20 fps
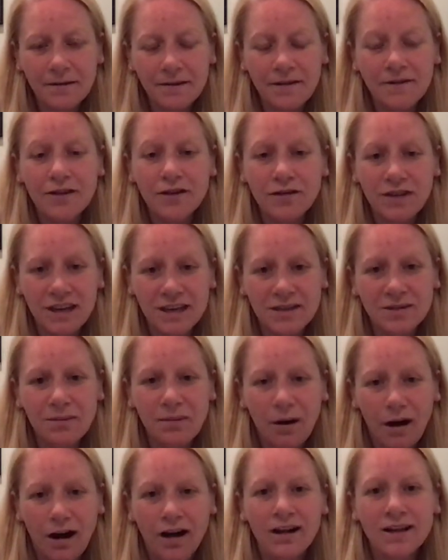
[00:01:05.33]
If you need to
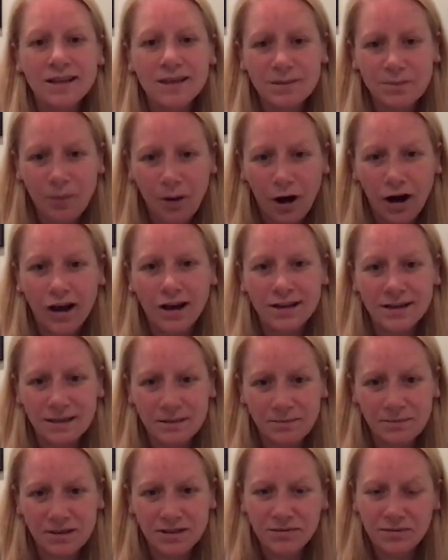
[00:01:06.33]
pause in
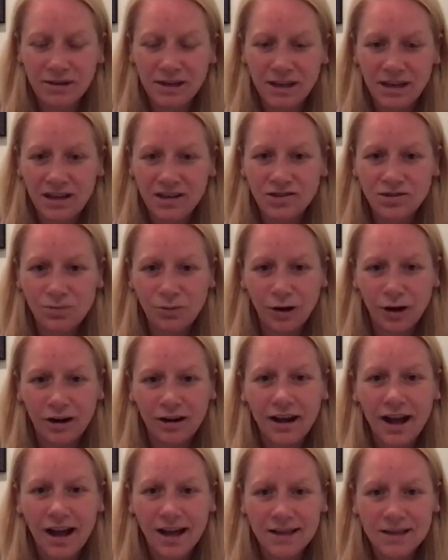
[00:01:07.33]
between each word
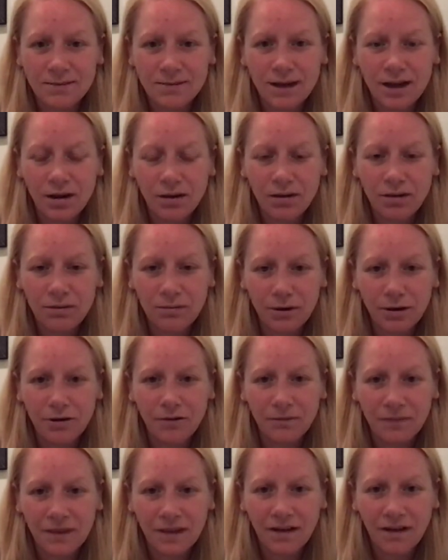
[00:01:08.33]
as we go through,
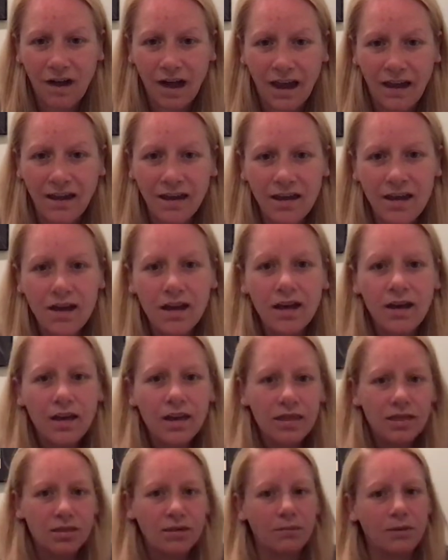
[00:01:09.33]
okay?
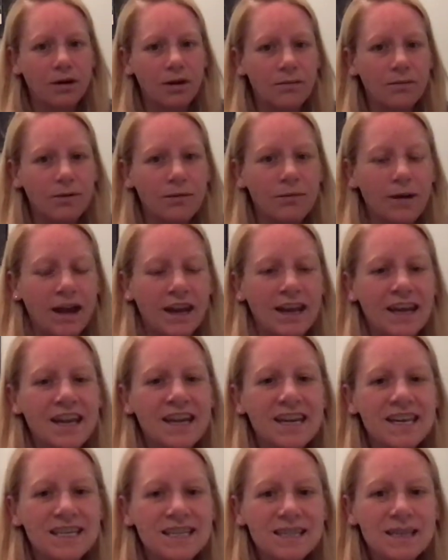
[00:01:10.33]
The word we're writing
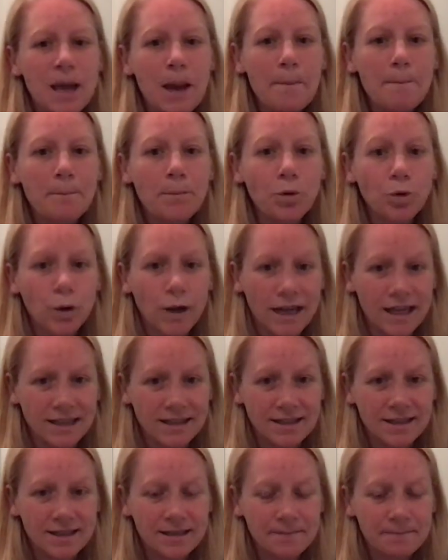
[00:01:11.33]
is
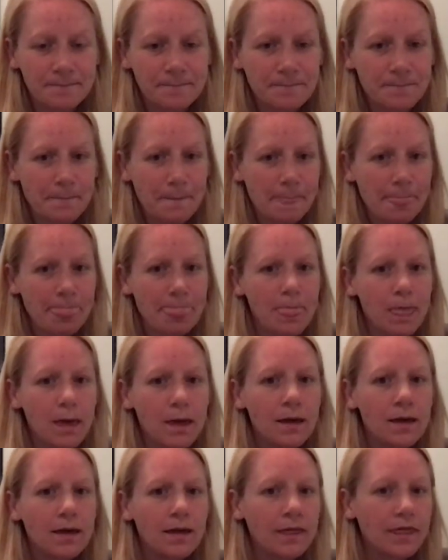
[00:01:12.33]
Brit.
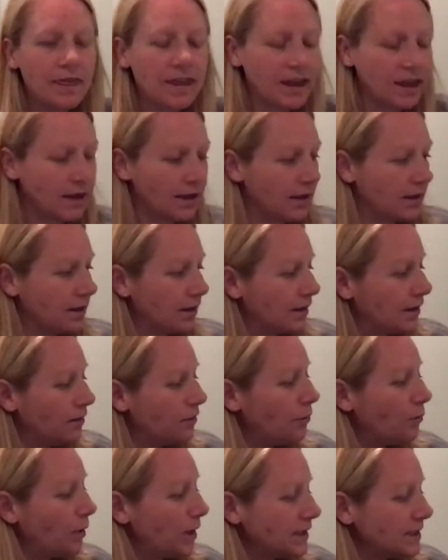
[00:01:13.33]
Think,
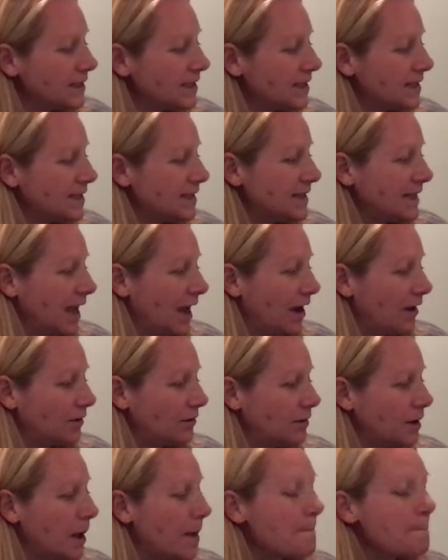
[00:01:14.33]
what's the sound?
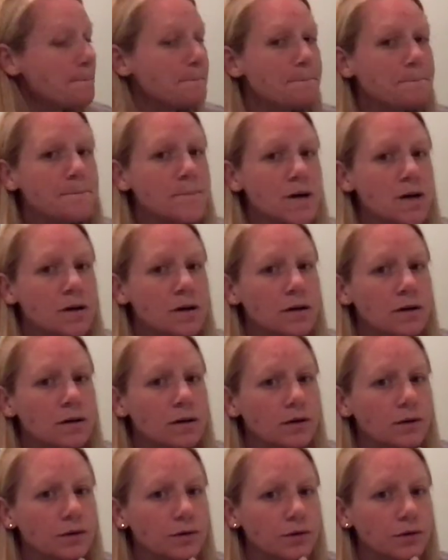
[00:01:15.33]
B,
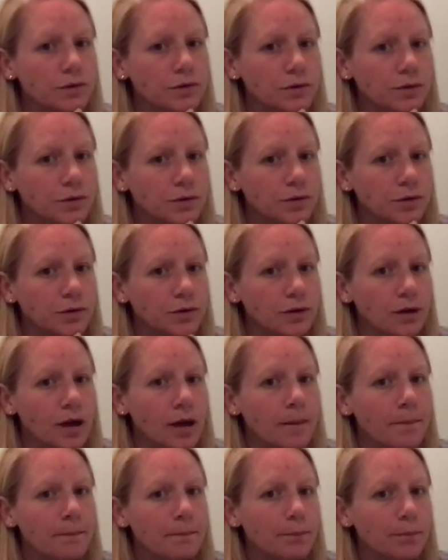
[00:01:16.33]
r,
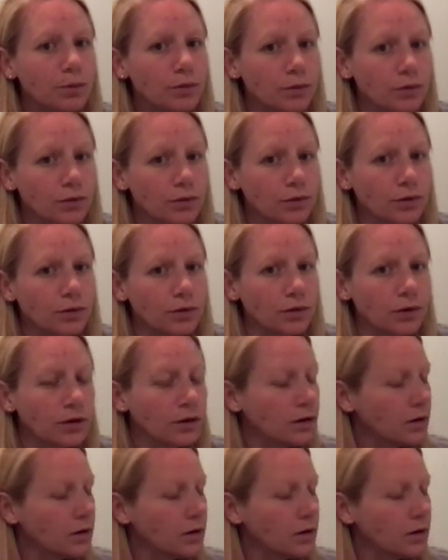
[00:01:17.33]
brr.